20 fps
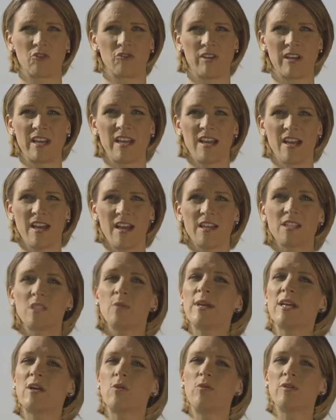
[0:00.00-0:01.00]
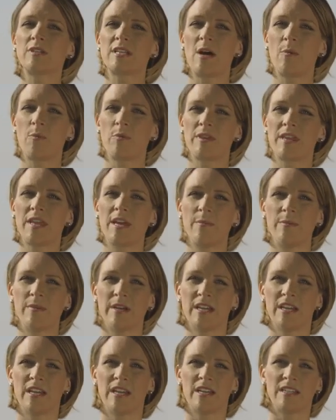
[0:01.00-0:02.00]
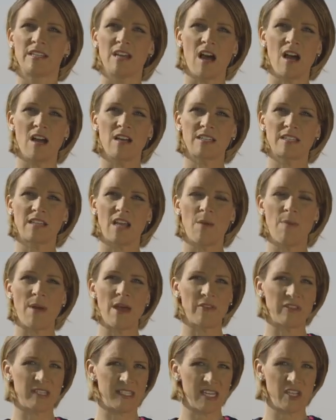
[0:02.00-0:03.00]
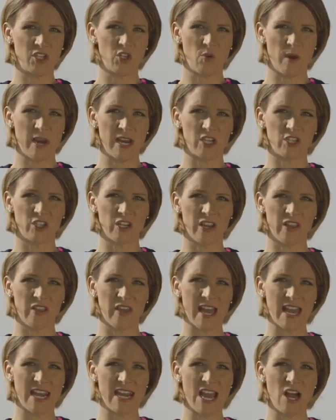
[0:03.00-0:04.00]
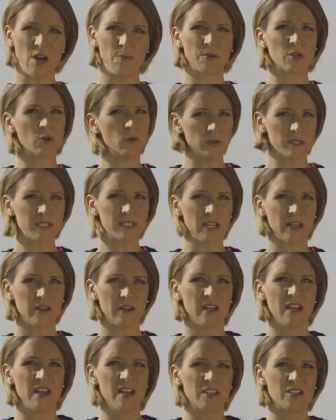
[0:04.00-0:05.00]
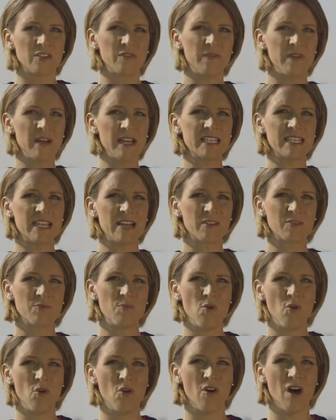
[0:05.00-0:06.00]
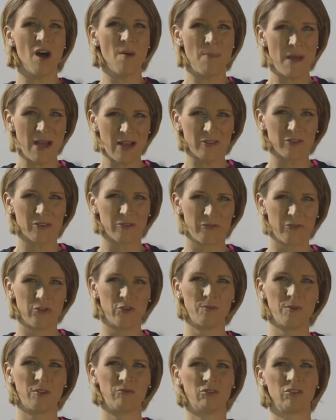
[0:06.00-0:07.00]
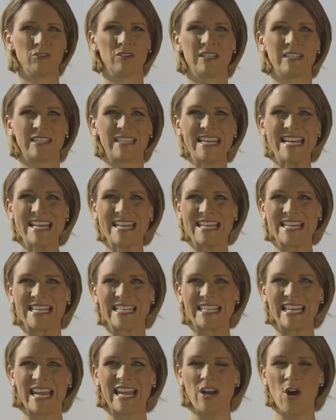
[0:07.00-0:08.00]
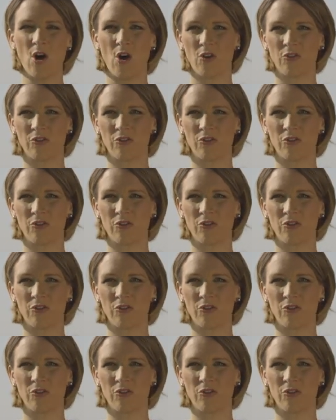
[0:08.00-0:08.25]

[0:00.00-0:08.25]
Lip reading: story, so we caught up with him to ask about the situation there now, but also to find out more about the former ruler's years in